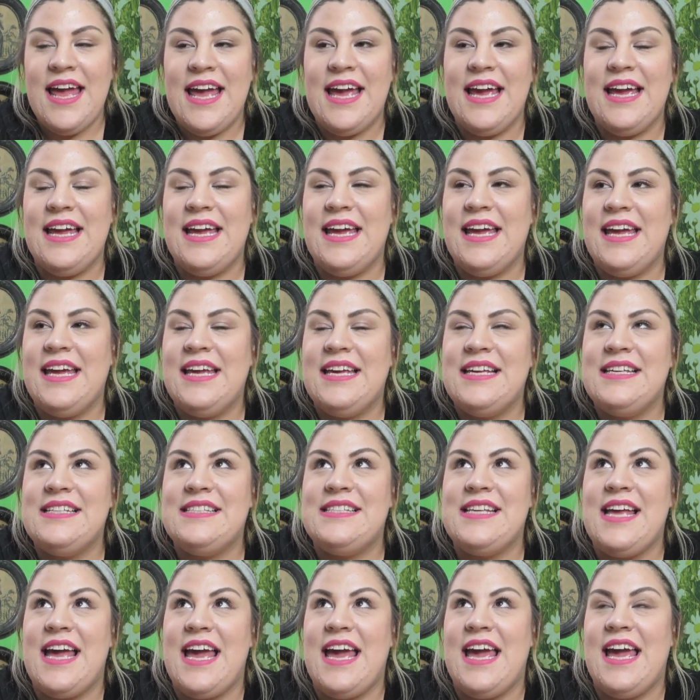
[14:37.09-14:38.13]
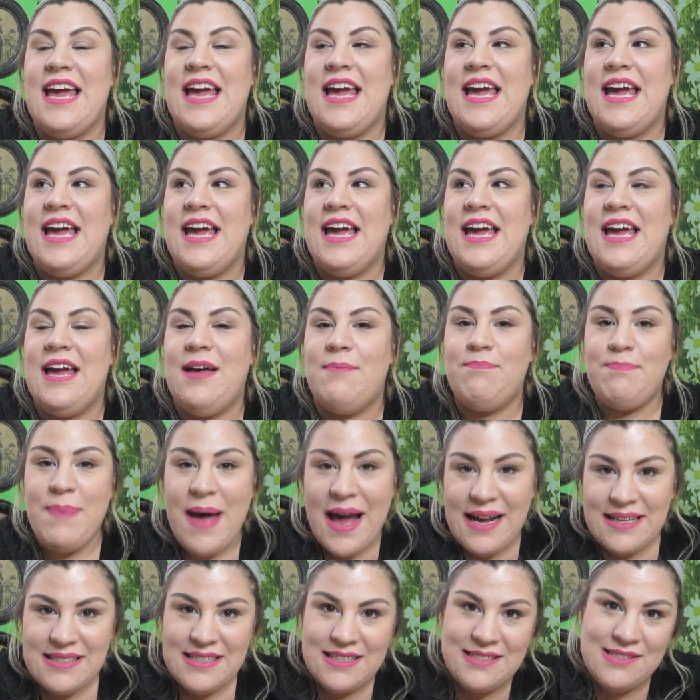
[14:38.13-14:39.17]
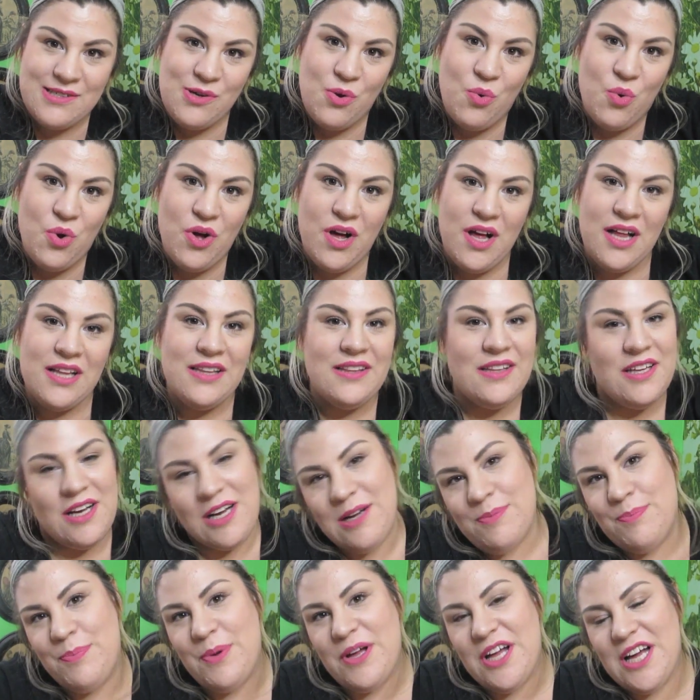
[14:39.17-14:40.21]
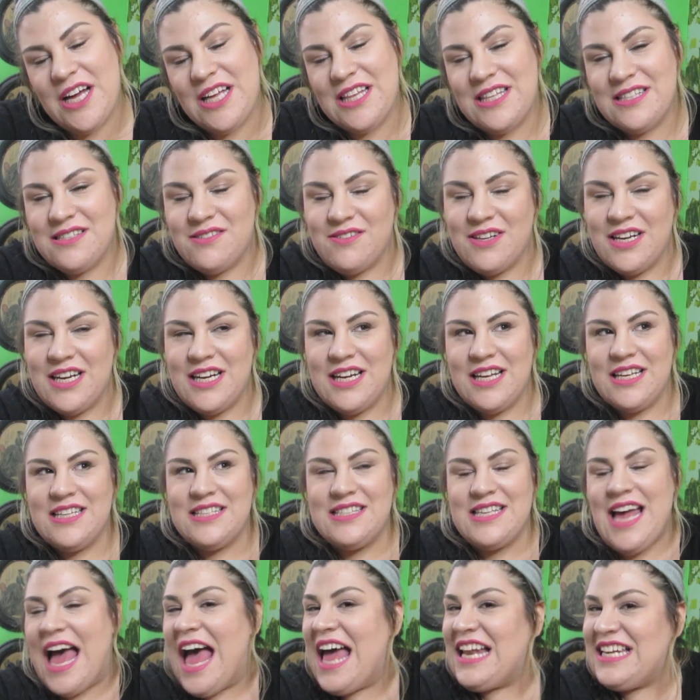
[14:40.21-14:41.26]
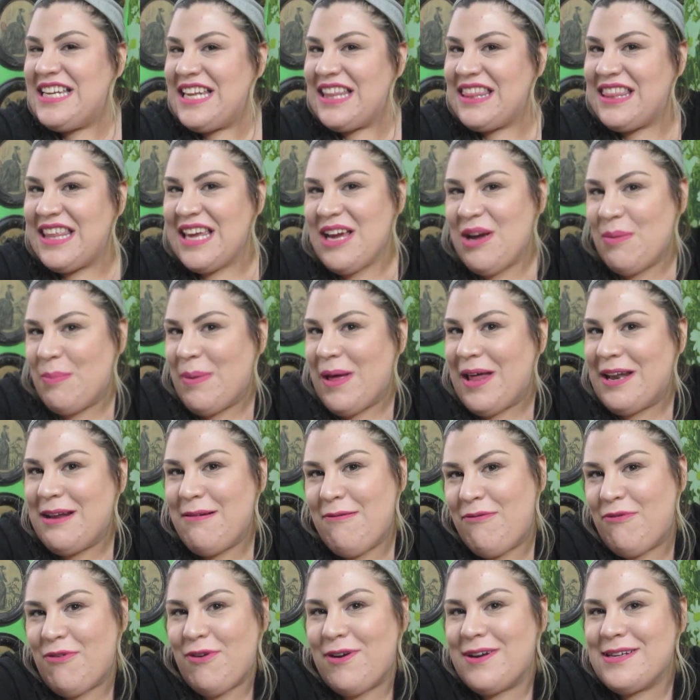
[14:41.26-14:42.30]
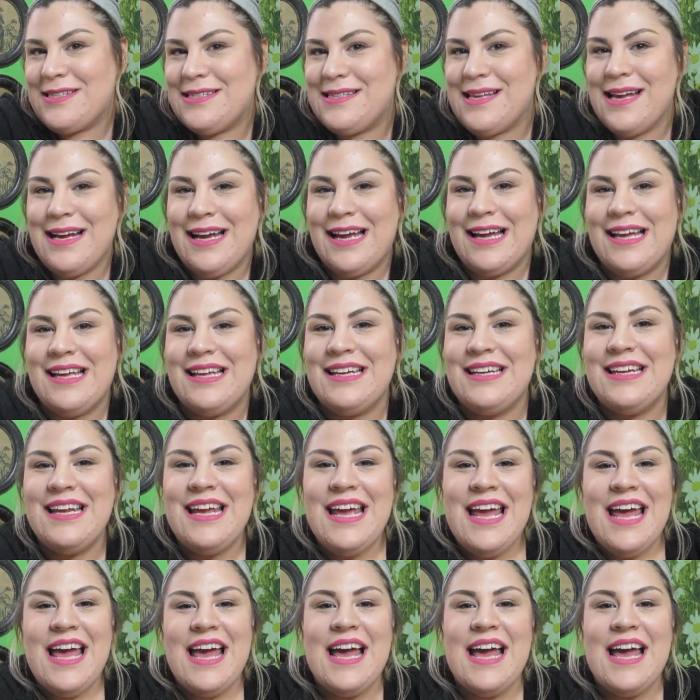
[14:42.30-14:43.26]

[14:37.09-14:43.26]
It is a back to school lookbook. That's what it is. I had to think about it for a second.